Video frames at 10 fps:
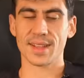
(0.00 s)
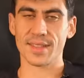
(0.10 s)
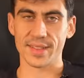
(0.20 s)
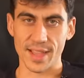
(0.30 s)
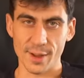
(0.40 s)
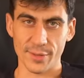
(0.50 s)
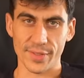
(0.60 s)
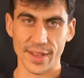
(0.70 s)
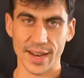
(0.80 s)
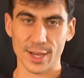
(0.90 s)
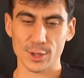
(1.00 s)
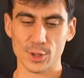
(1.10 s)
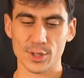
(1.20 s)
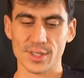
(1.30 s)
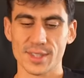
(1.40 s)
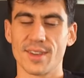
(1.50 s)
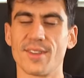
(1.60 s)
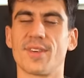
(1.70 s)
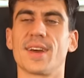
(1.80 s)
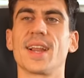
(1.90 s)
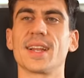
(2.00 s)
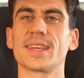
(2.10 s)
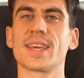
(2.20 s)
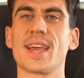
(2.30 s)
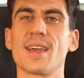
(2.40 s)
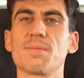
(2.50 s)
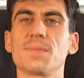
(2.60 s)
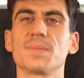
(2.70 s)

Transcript: The day of the elections finally came,